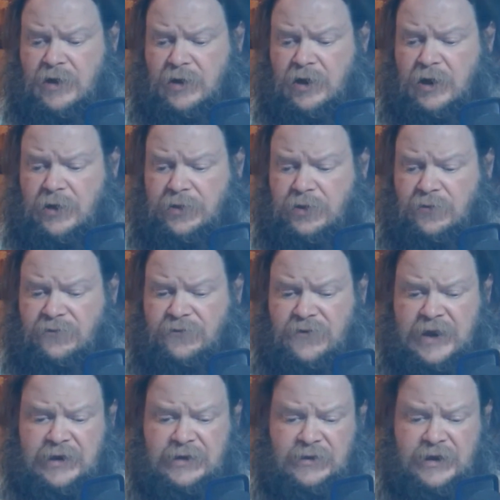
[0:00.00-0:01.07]
though
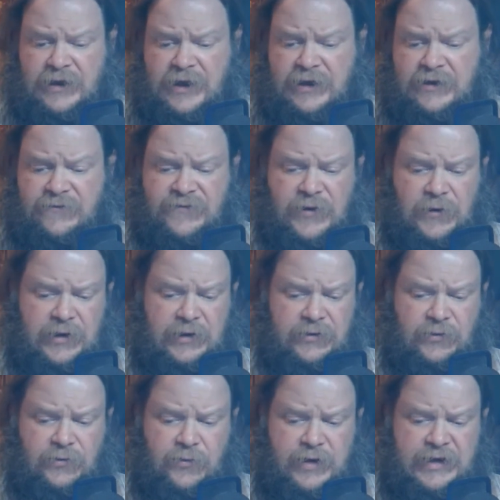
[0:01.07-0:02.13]
vaguely and in varying
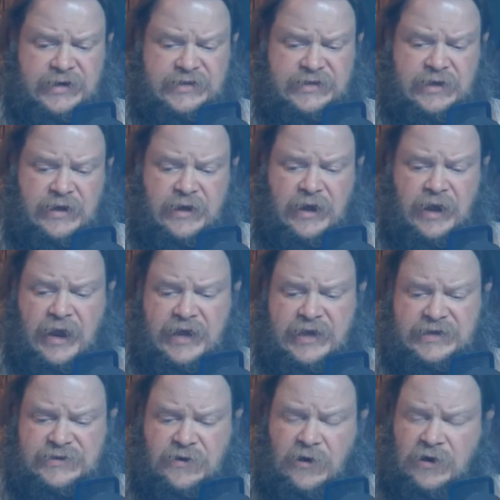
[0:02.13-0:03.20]
degrees,
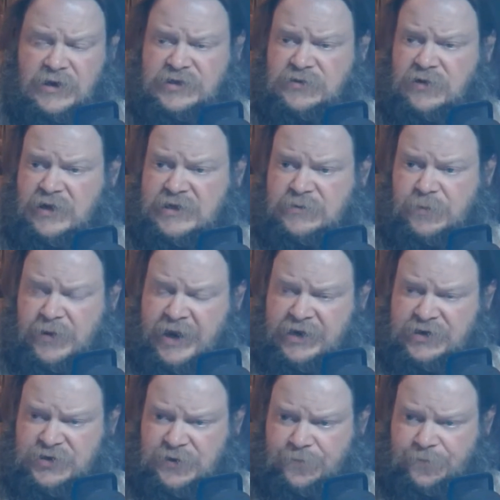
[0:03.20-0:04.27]
as causal
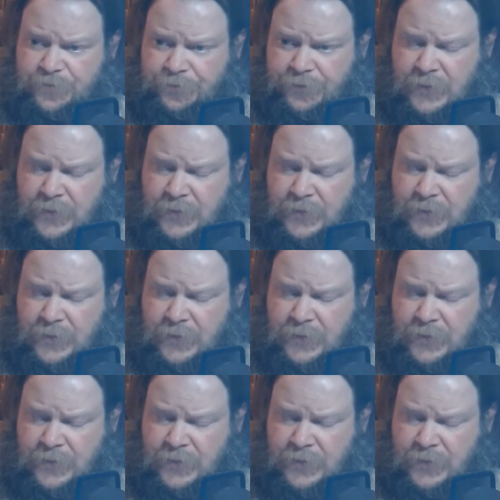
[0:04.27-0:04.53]
explanation.